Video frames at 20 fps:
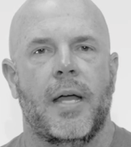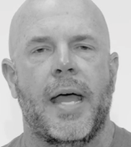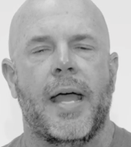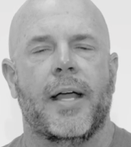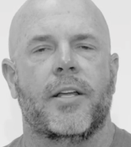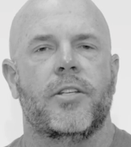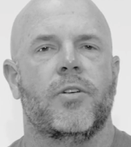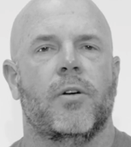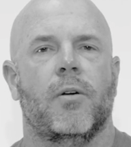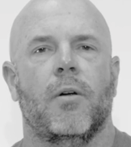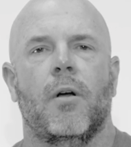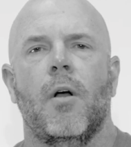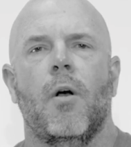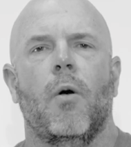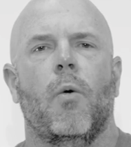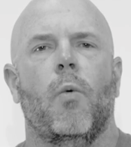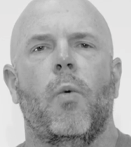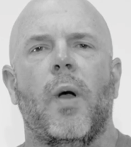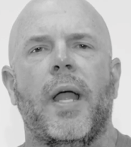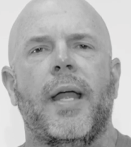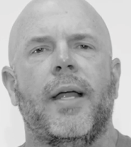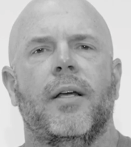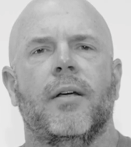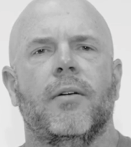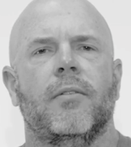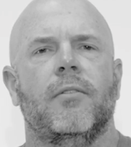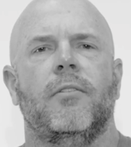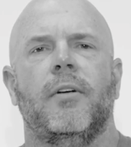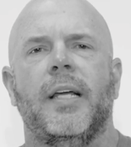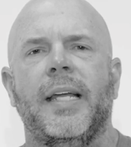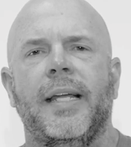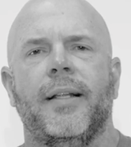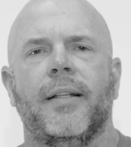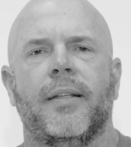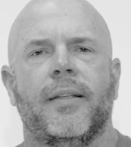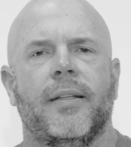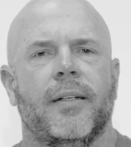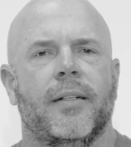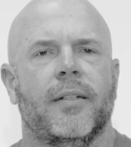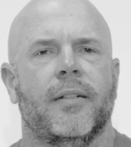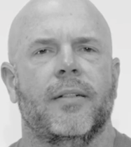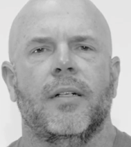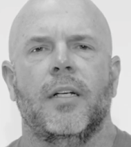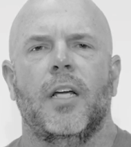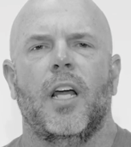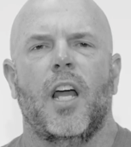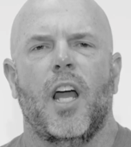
extra weight and length and